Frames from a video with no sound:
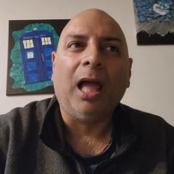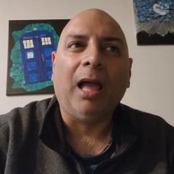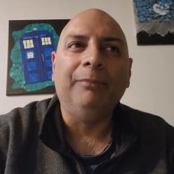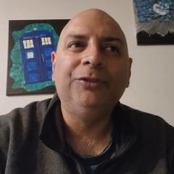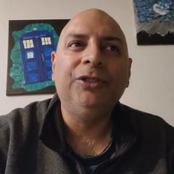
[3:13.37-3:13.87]

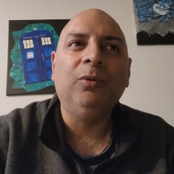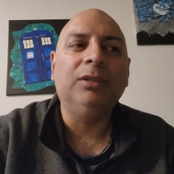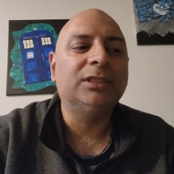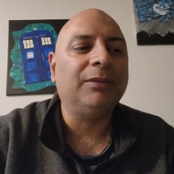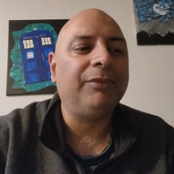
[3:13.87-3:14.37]
um, do you
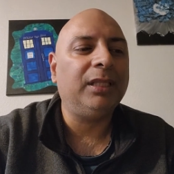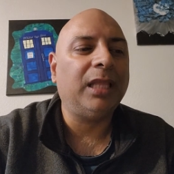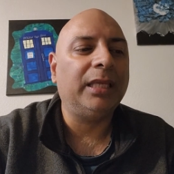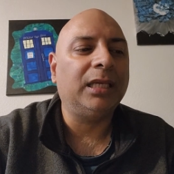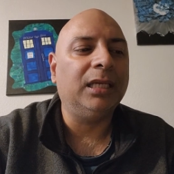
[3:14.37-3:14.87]
want something
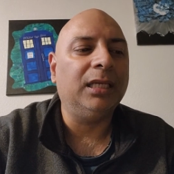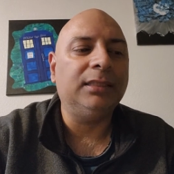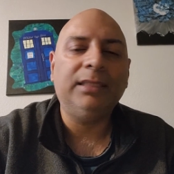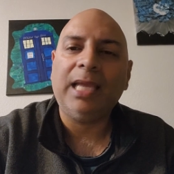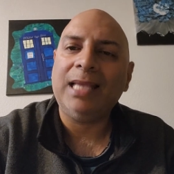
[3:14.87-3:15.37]
like
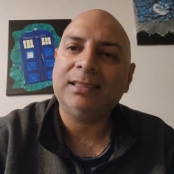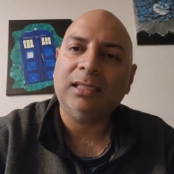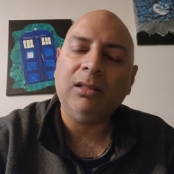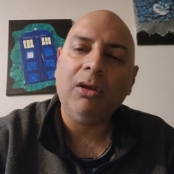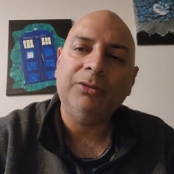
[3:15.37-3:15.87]
a
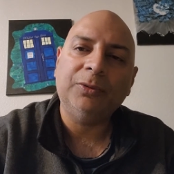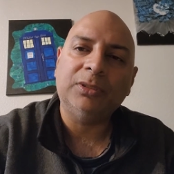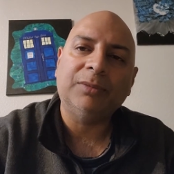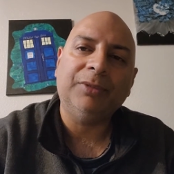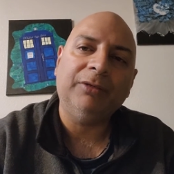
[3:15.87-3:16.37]
DSLR? Do you
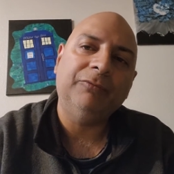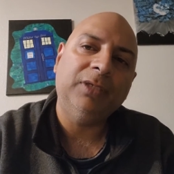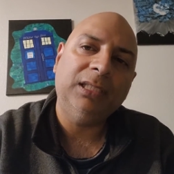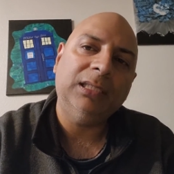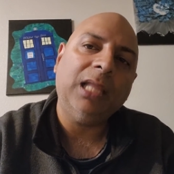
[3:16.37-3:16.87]
want something
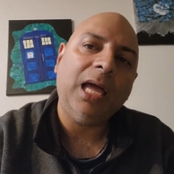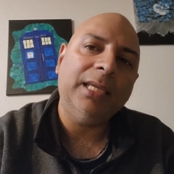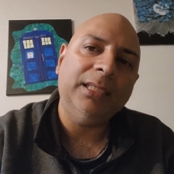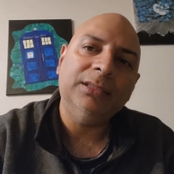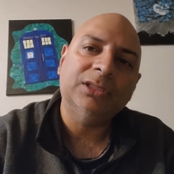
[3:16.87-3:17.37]
really
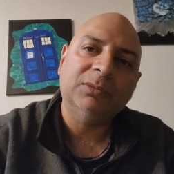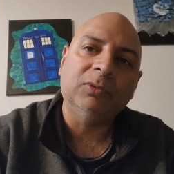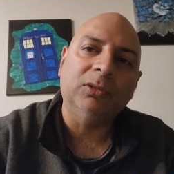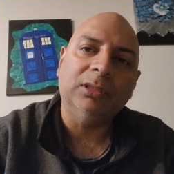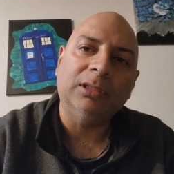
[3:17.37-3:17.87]
light and
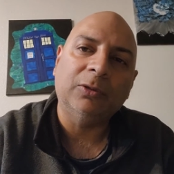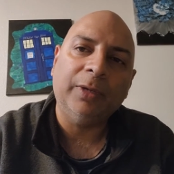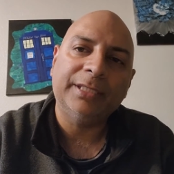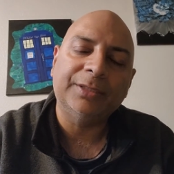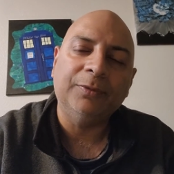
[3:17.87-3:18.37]
small and
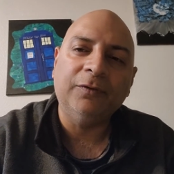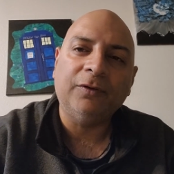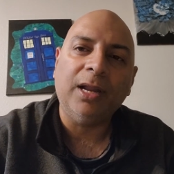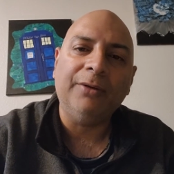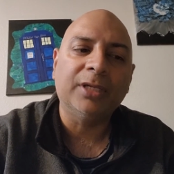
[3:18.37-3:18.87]
quick to
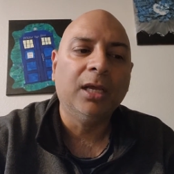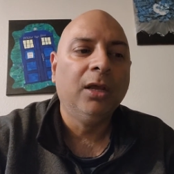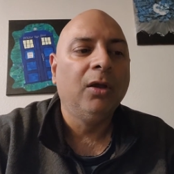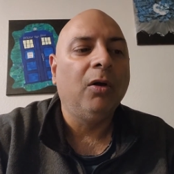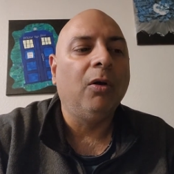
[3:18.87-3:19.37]
move around?
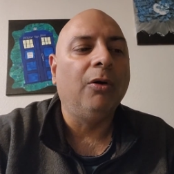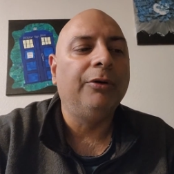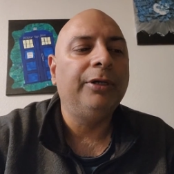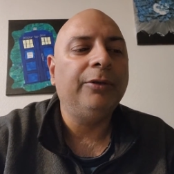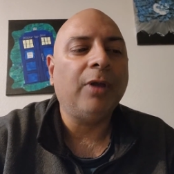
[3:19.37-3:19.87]

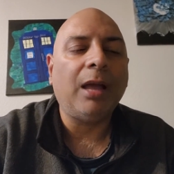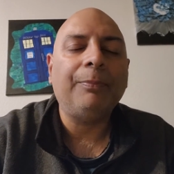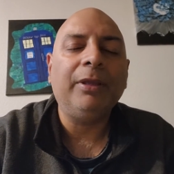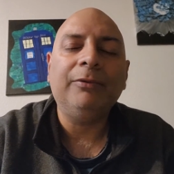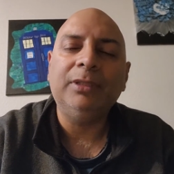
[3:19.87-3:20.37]
Or are you
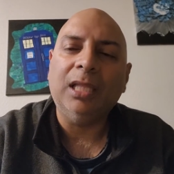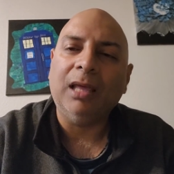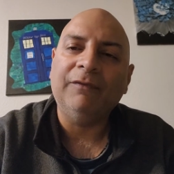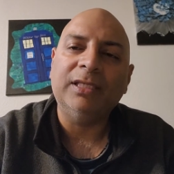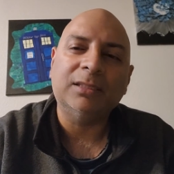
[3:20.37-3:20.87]
happier with
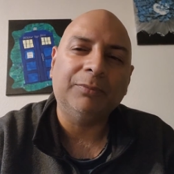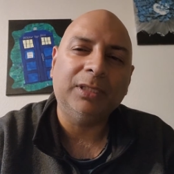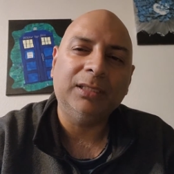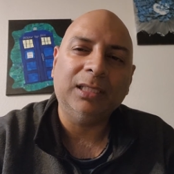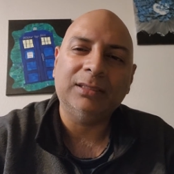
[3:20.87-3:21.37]
having
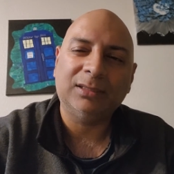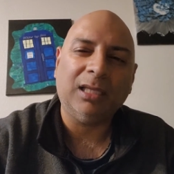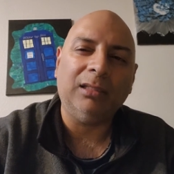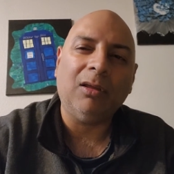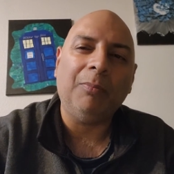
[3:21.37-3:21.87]
something that's
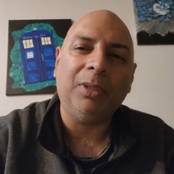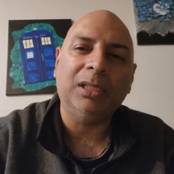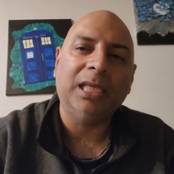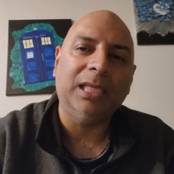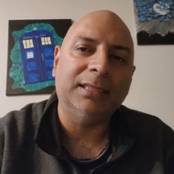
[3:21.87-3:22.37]
a lot
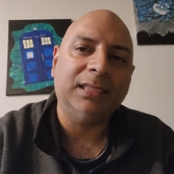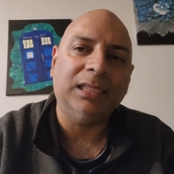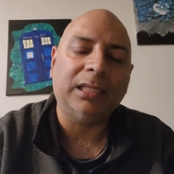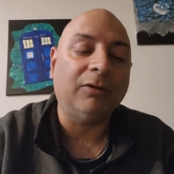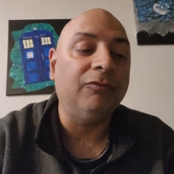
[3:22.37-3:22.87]
bulkier,
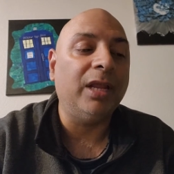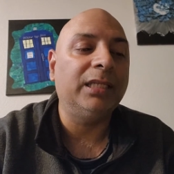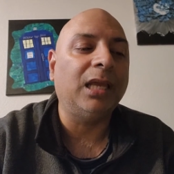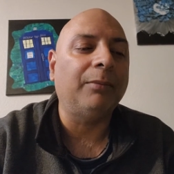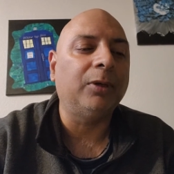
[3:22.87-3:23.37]
say like a
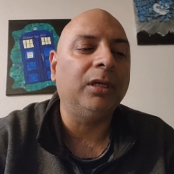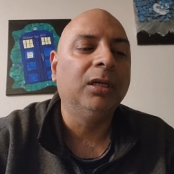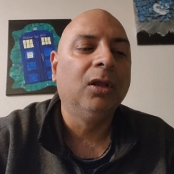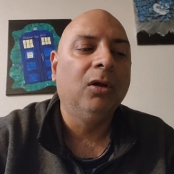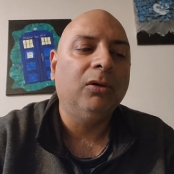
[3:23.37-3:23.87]
red camera,
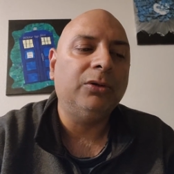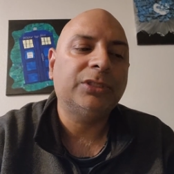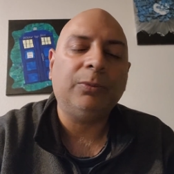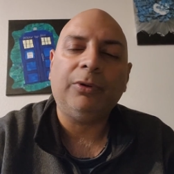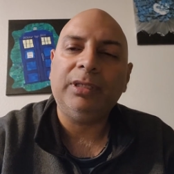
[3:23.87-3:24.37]
or
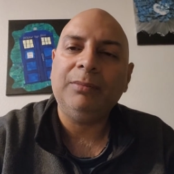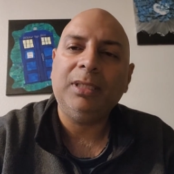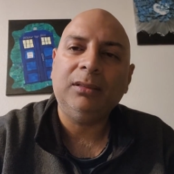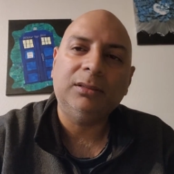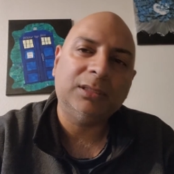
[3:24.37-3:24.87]
somewhere in the
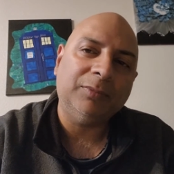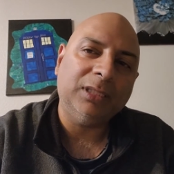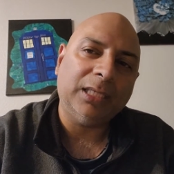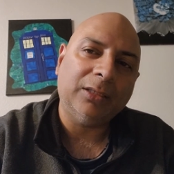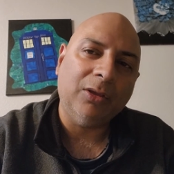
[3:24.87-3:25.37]
middle,
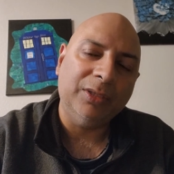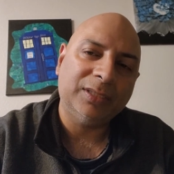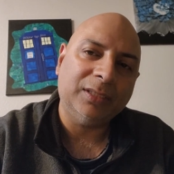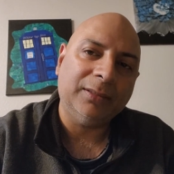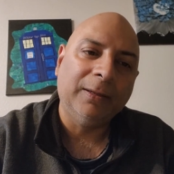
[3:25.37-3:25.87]
something like an
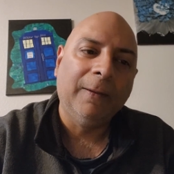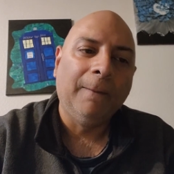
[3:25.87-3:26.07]
Ursa,